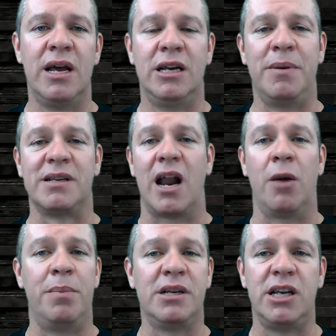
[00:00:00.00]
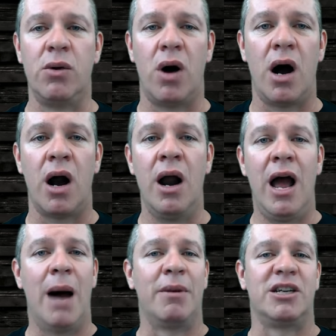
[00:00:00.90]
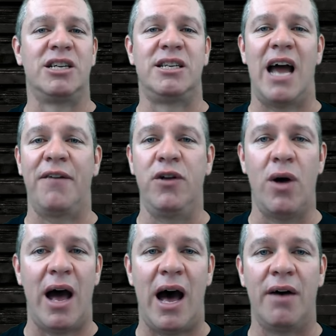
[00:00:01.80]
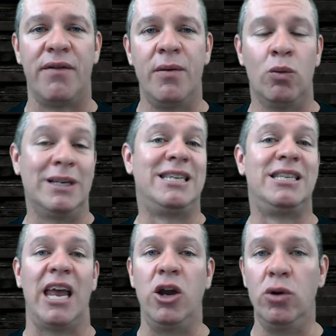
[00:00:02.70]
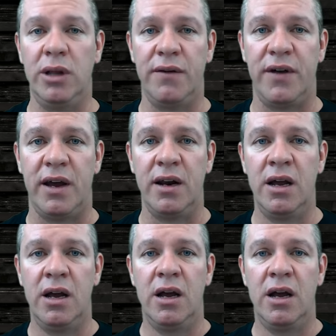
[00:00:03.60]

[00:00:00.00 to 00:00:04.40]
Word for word: Depends on how busy you are, how much staff you have, what state you live in.